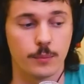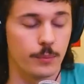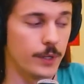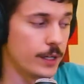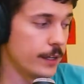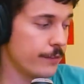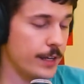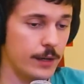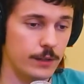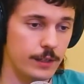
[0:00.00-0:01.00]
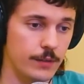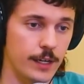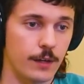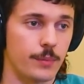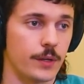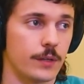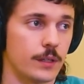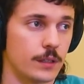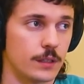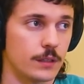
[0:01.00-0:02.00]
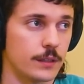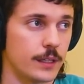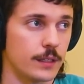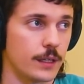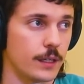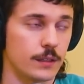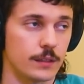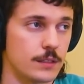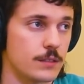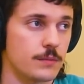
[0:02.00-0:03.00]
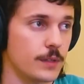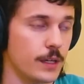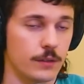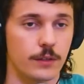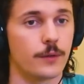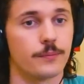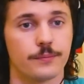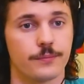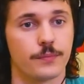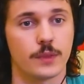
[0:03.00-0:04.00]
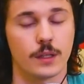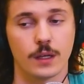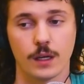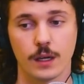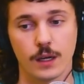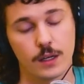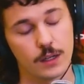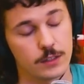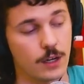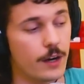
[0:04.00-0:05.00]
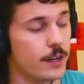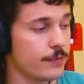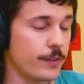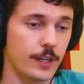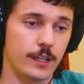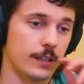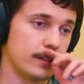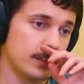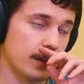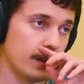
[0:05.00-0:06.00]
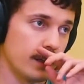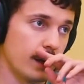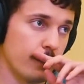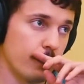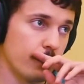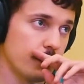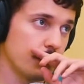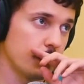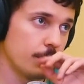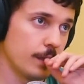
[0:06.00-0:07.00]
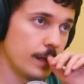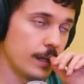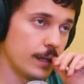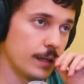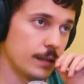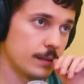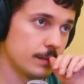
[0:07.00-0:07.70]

But if that'll even help out a little, then I don't know. Sorry to fucking start it off, so